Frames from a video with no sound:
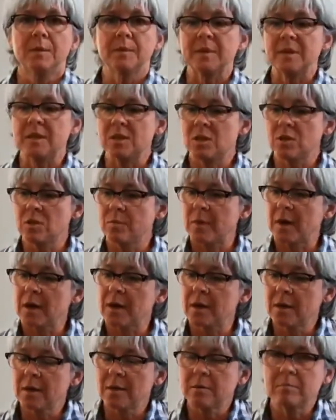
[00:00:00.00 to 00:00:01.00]
I'm going to do
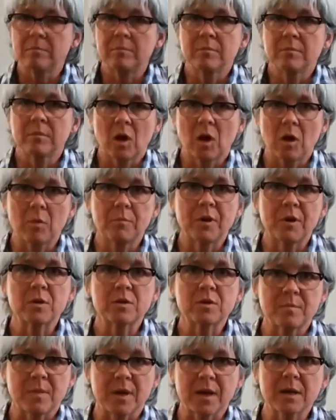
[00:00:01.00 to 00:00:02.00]
my
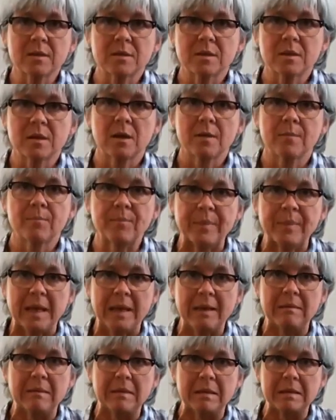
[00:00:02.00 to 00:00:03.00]
compost mix
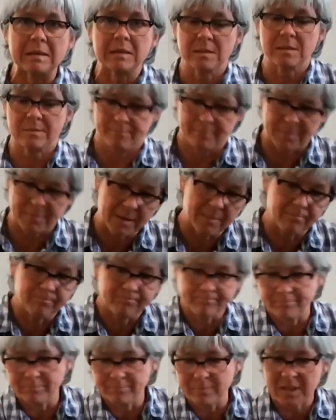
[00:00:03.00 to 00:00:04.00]
in this big
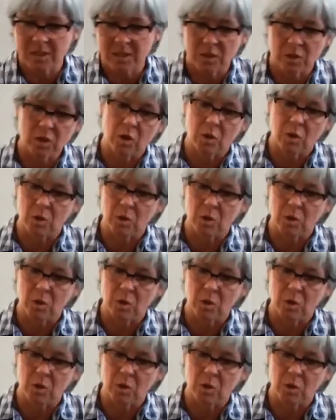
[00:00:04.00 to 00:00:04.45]
mixer